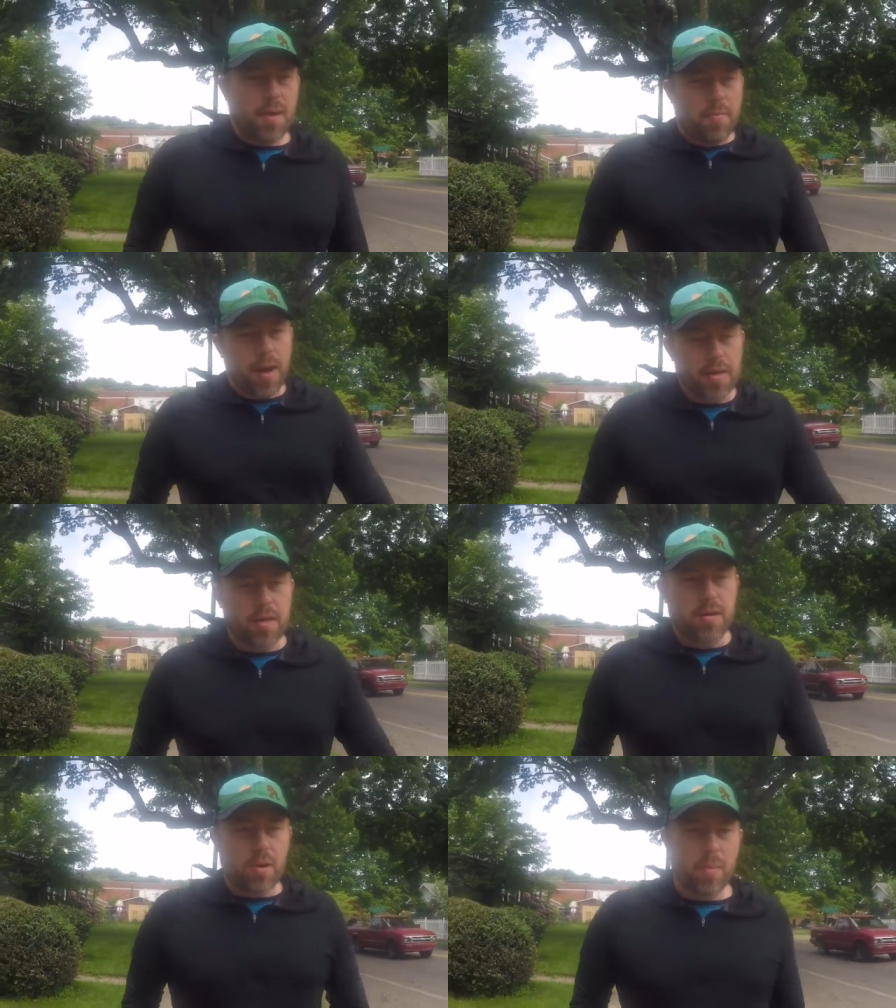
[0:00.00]
But
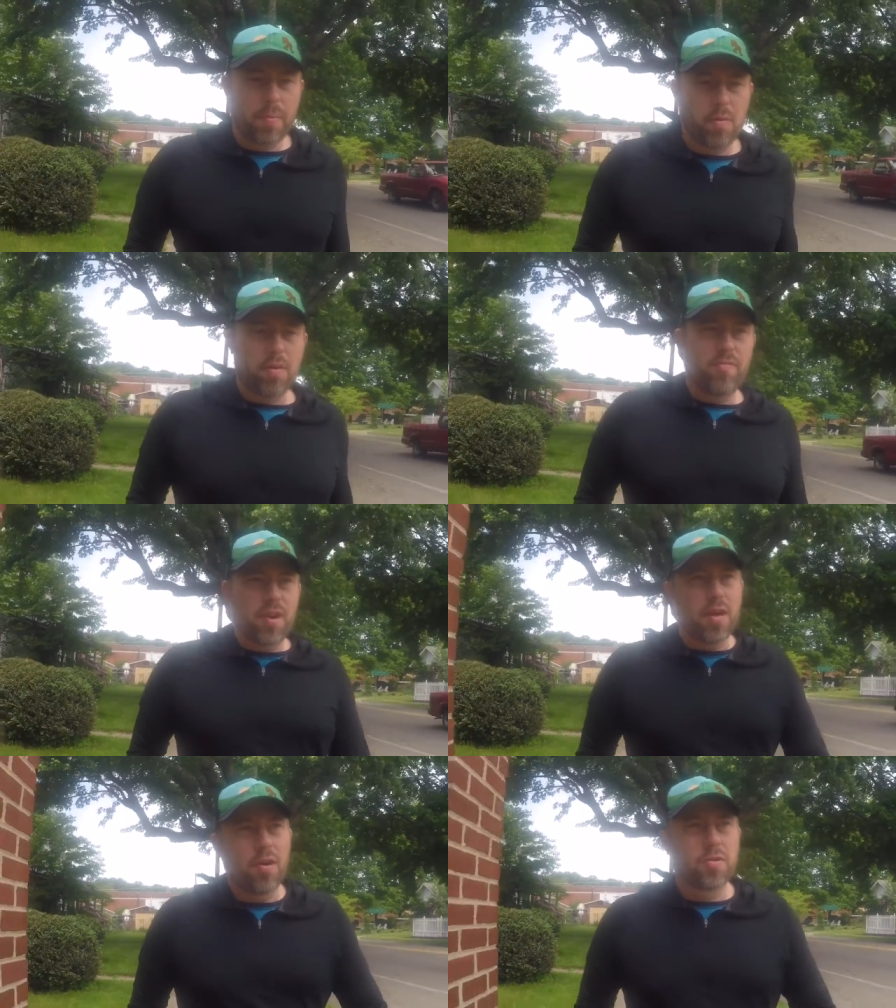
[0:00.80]
when I'm uploading
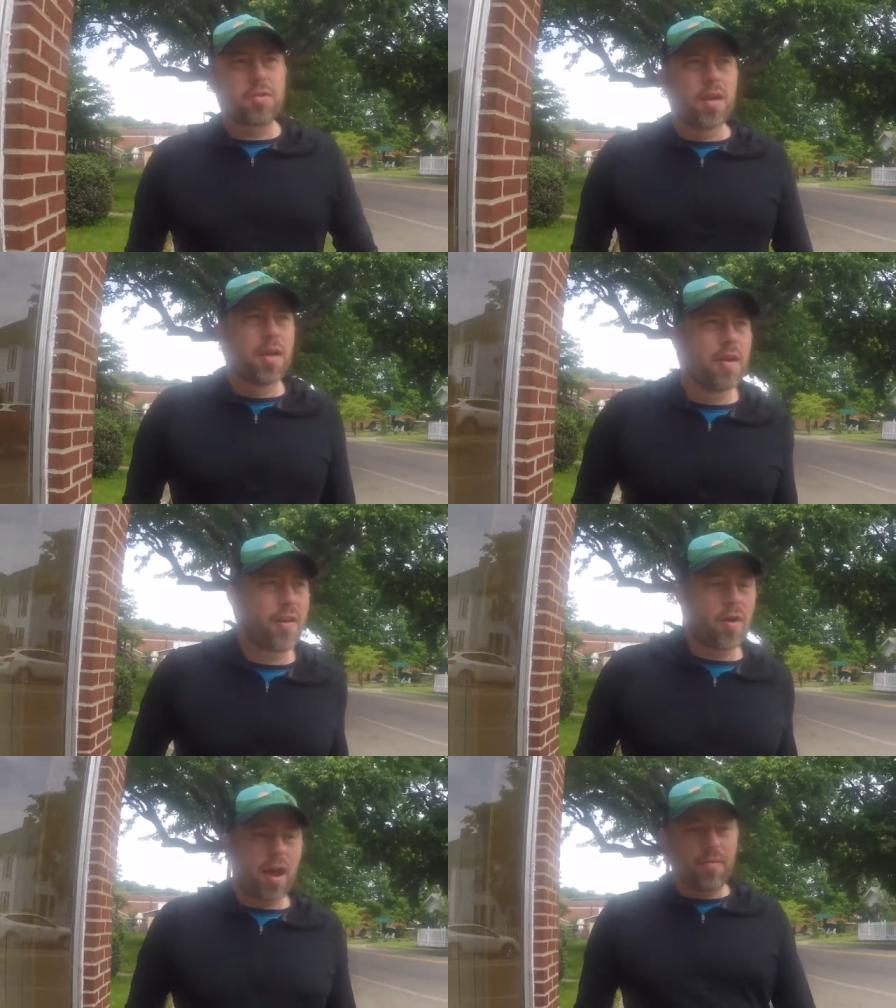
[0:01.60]
videos, if I
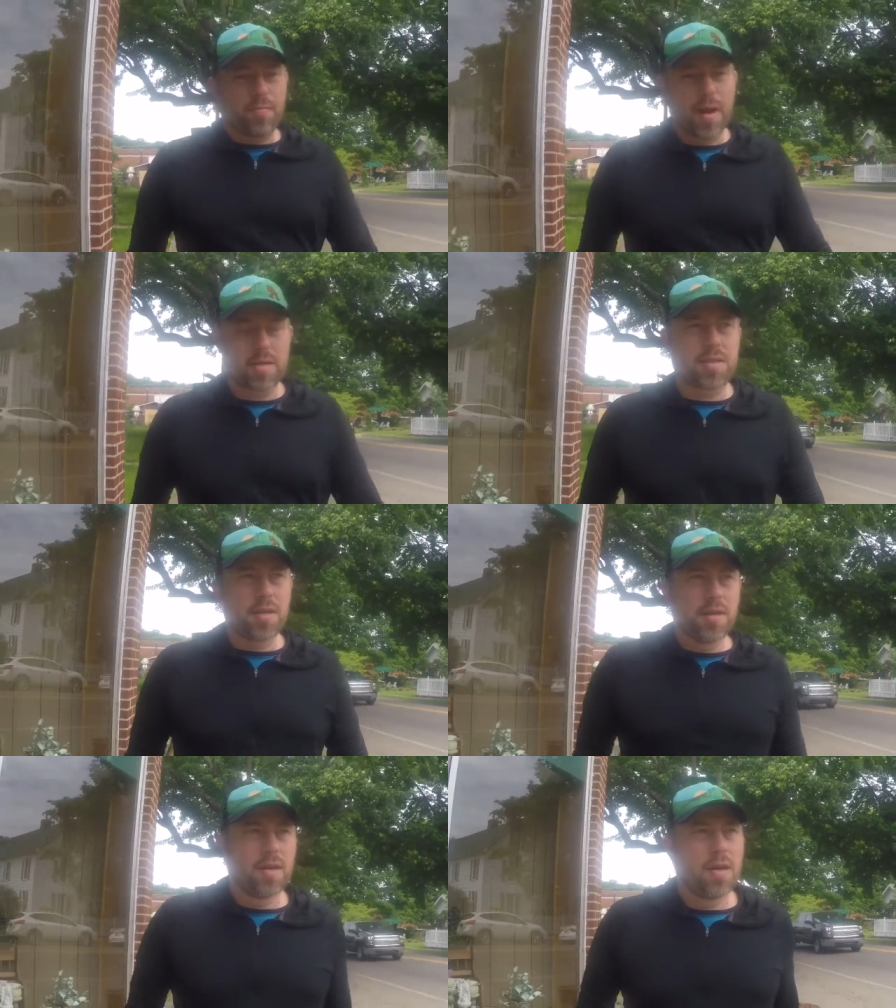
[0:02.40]
don't have the best
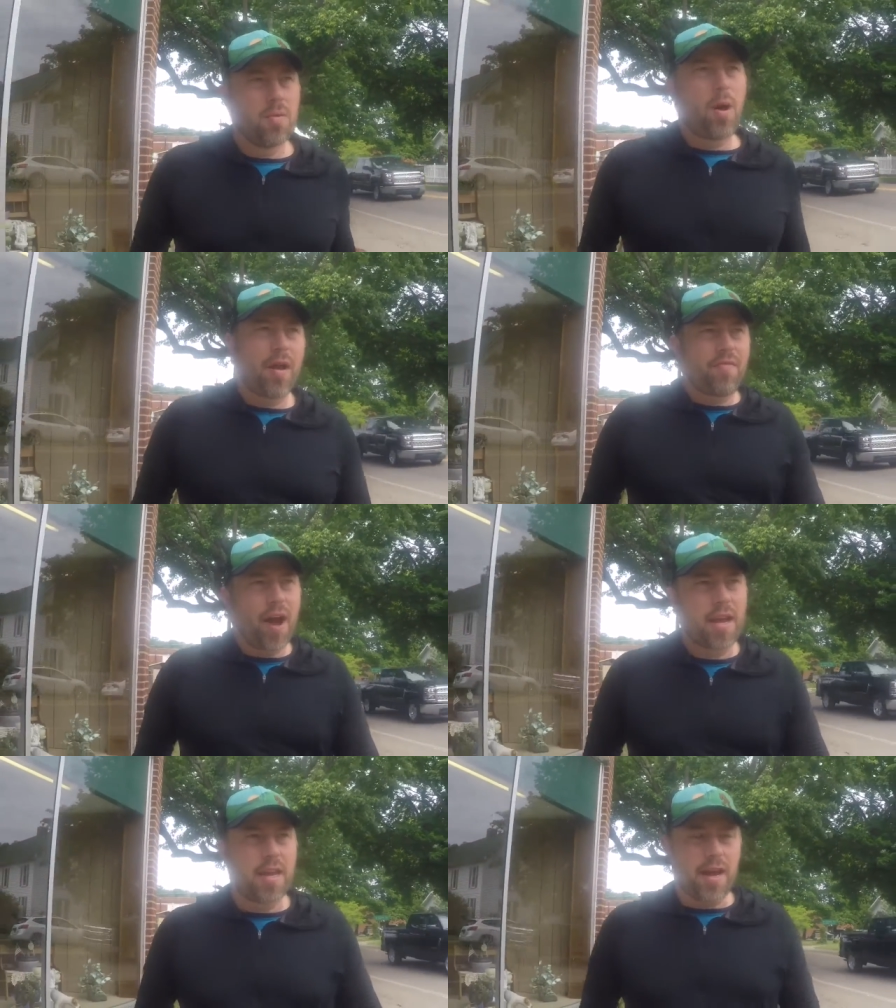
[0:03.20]

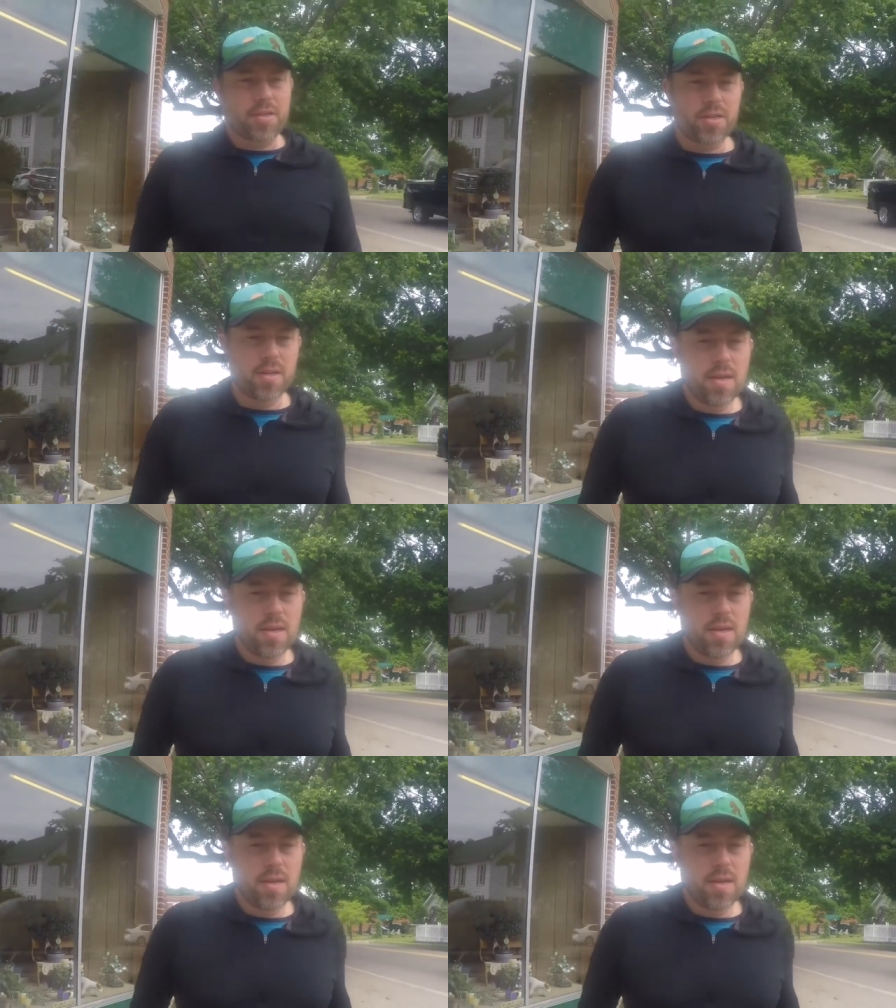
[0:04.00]
Wi-Fi connection,